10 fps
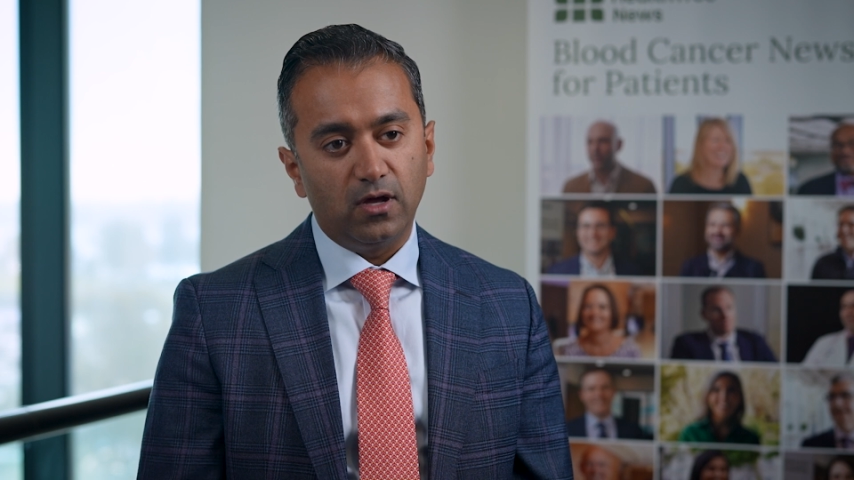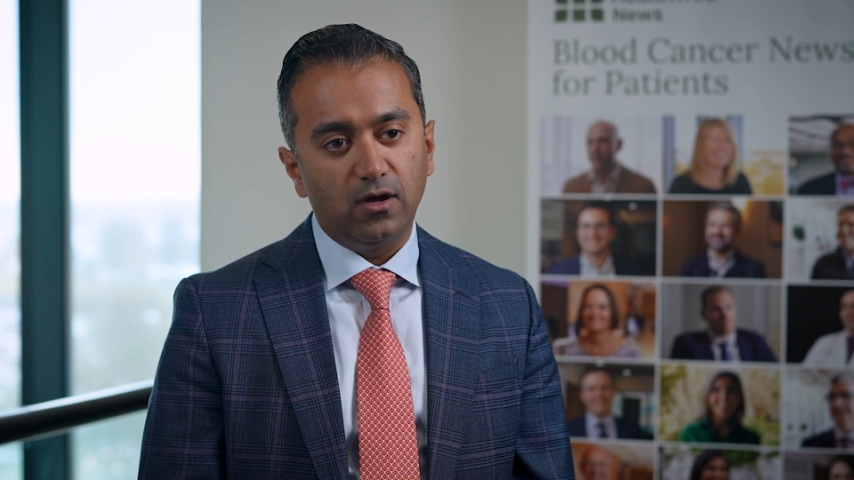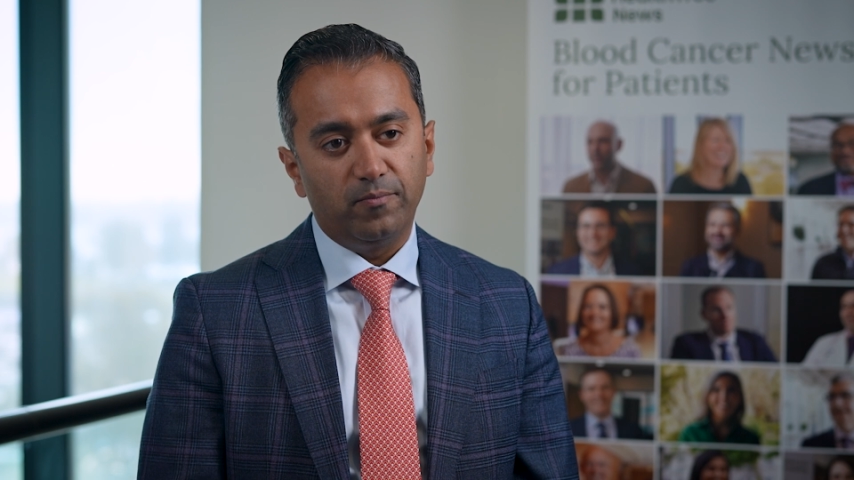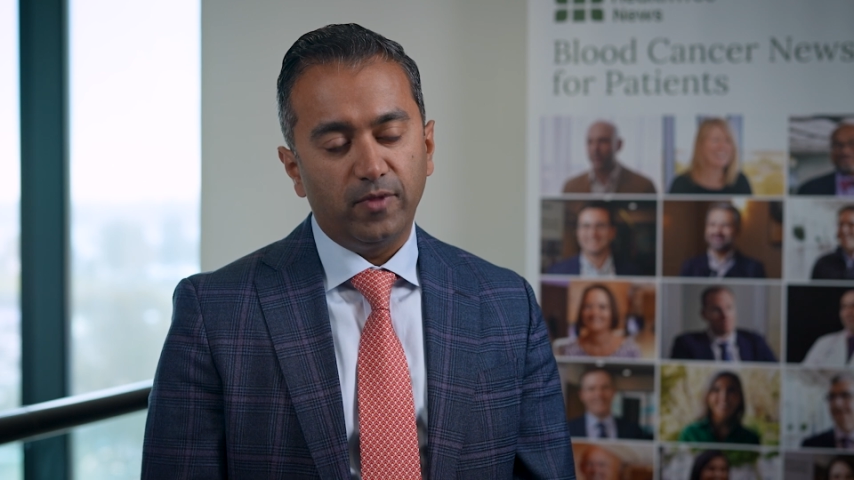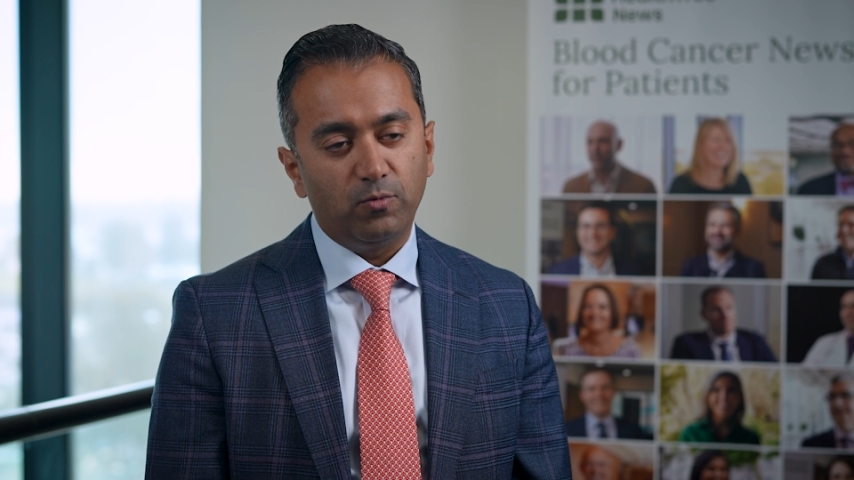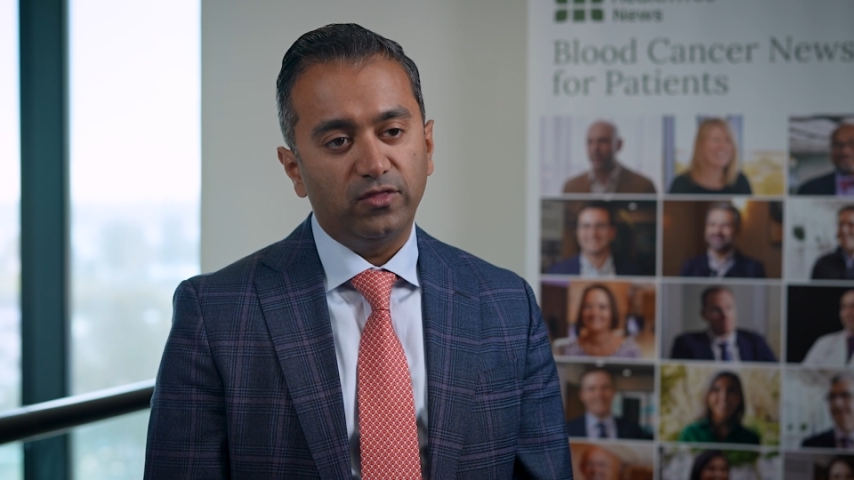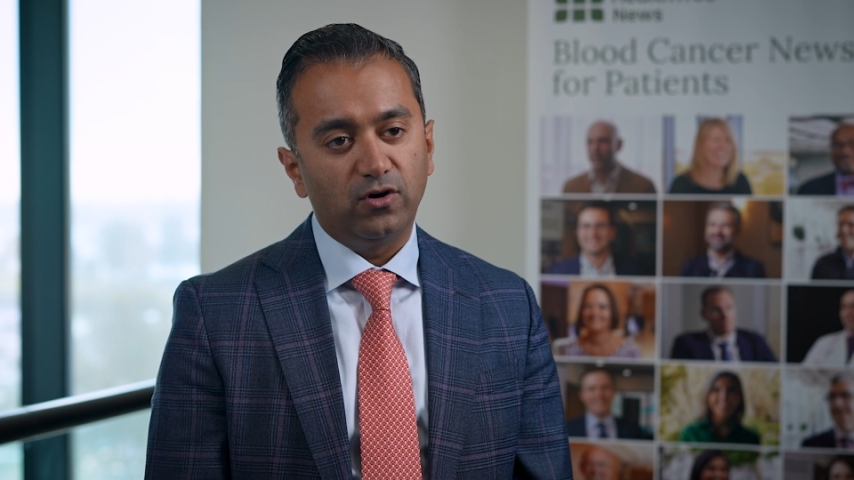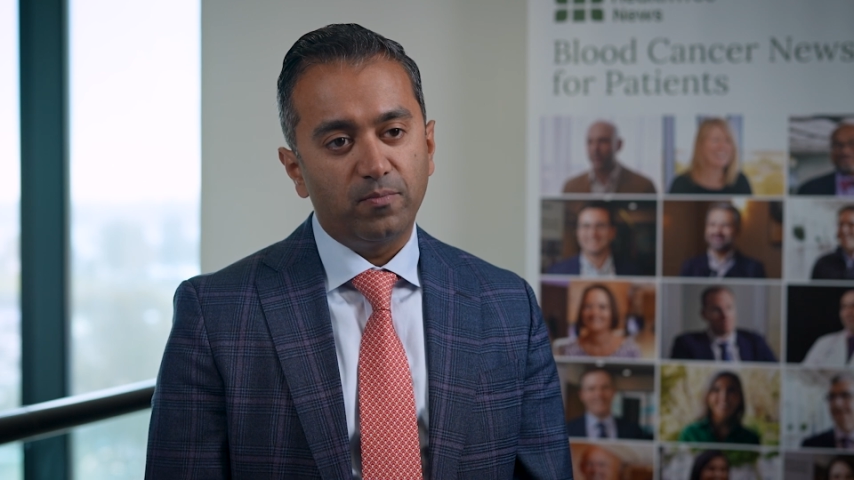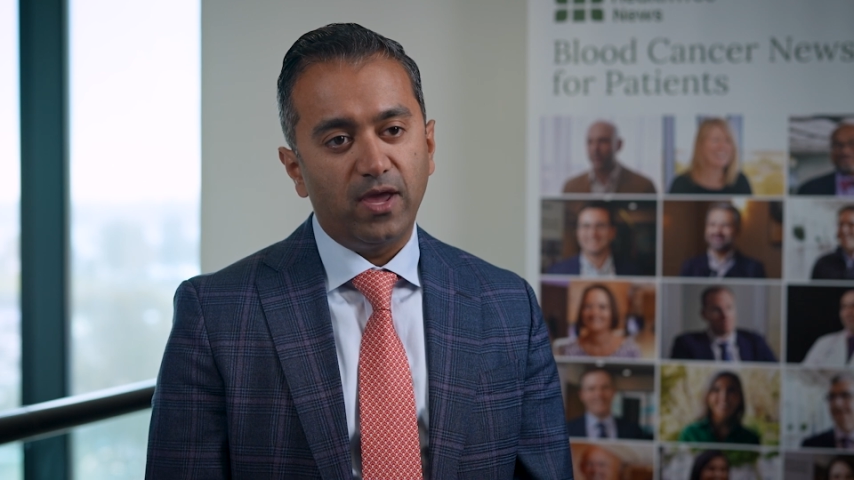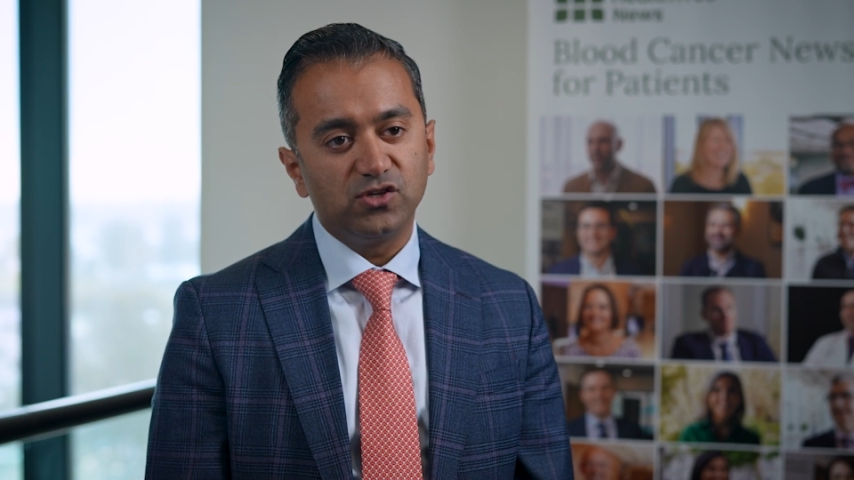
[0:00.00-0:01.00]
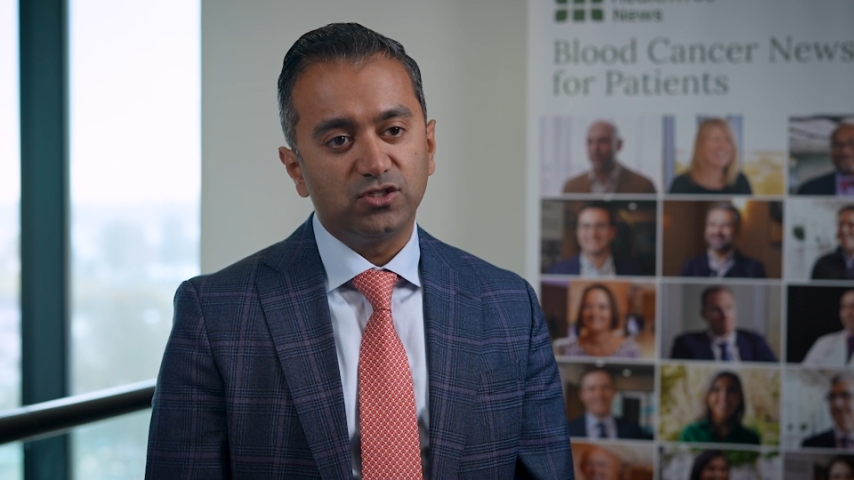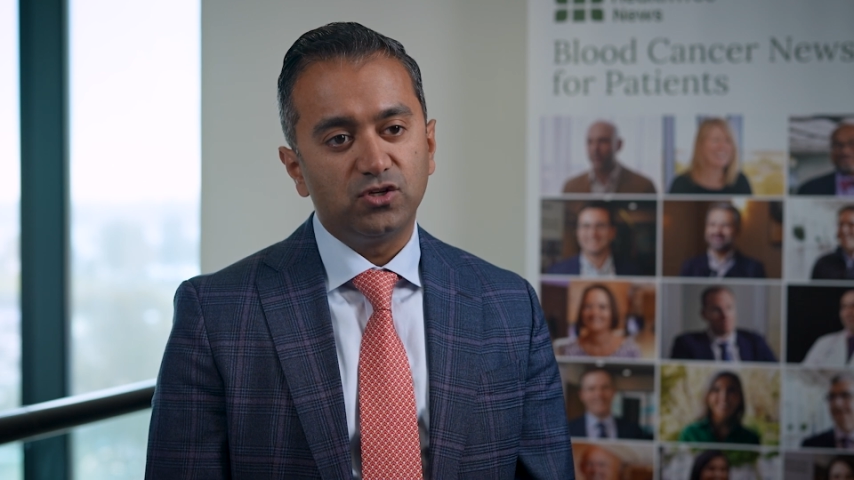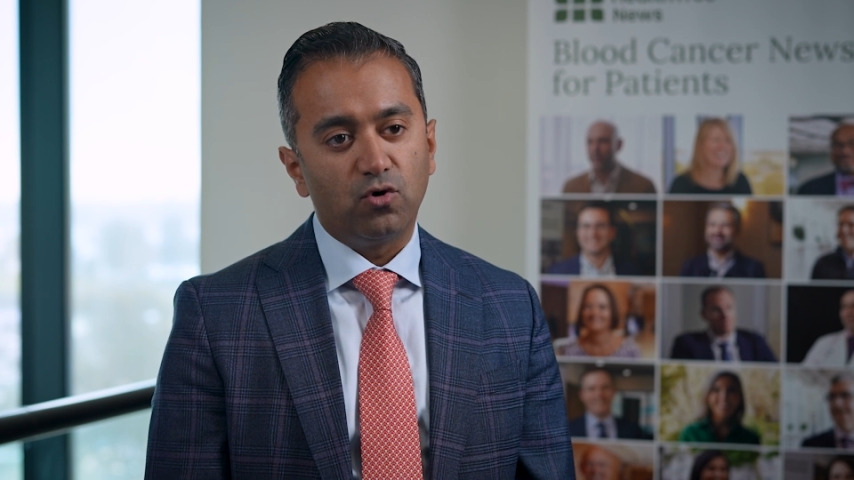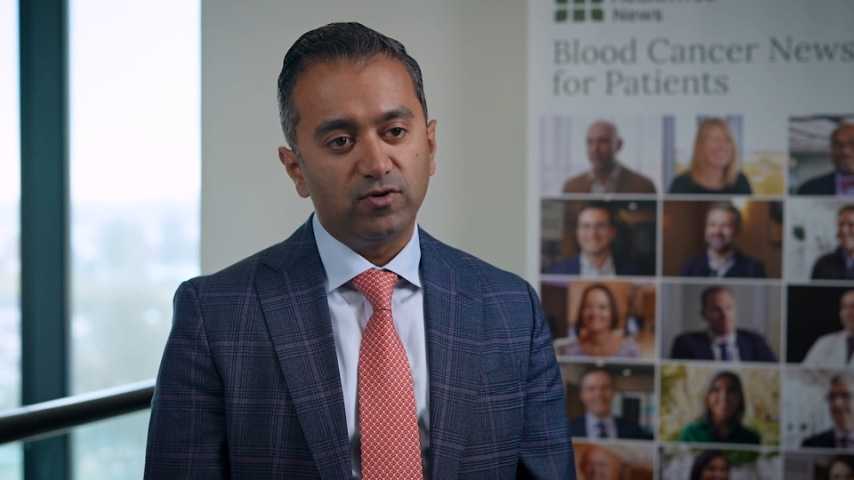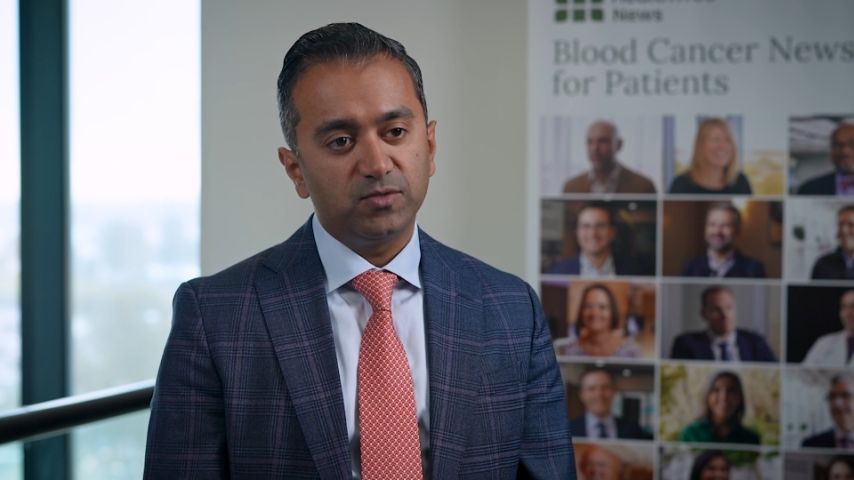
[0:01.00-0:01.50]
um, one-third of patients
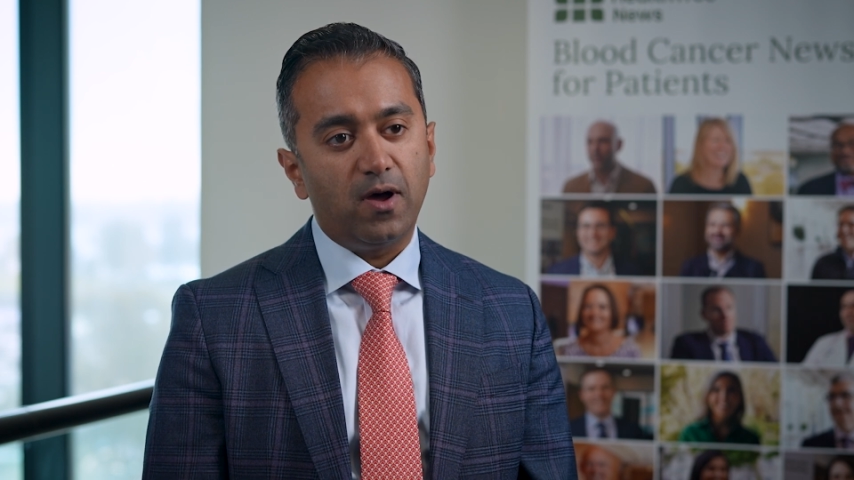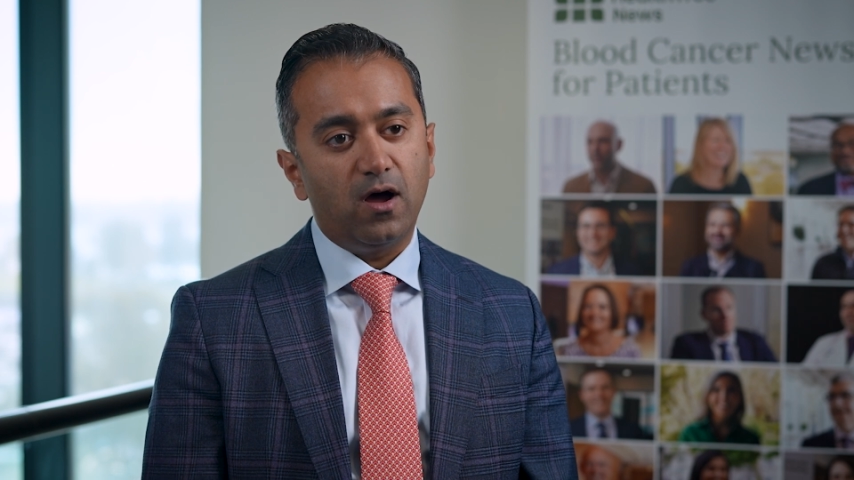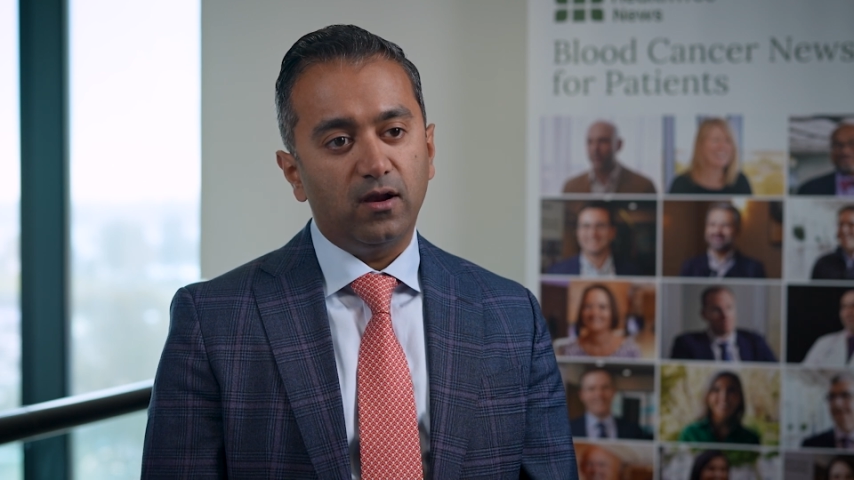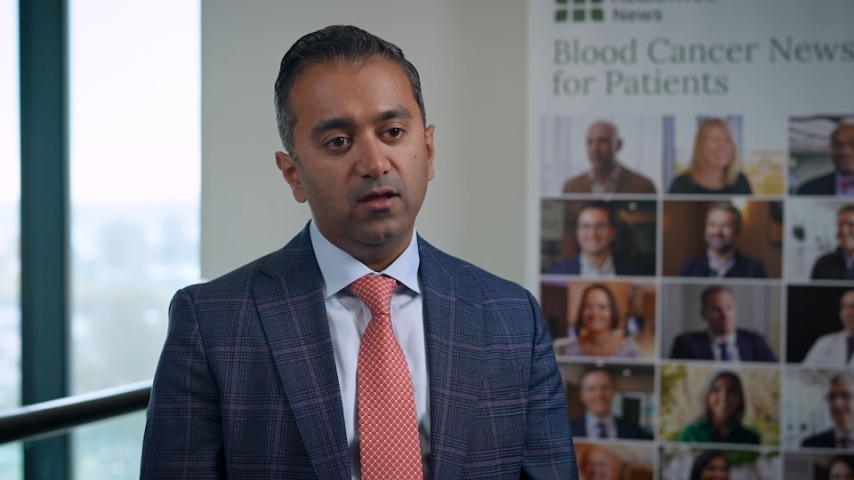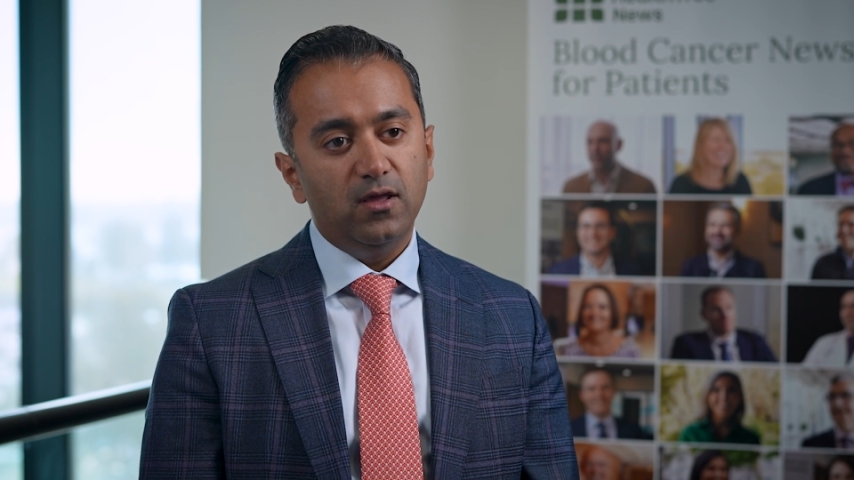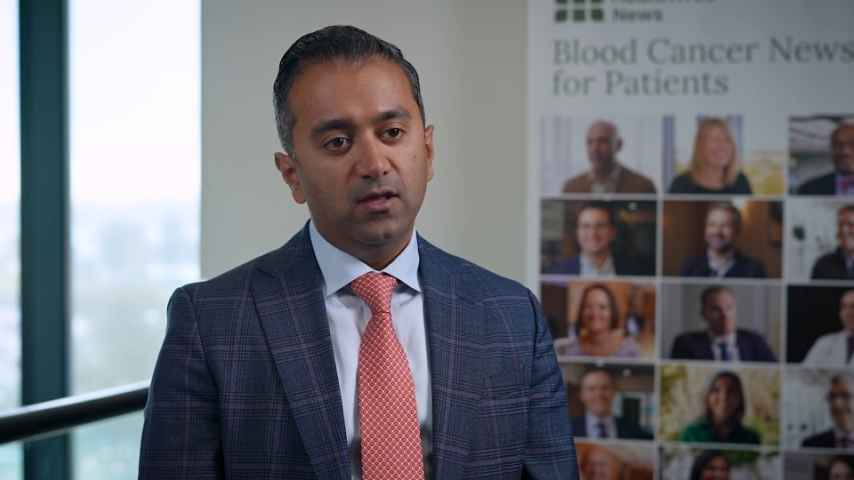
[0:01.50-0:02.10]
don't respond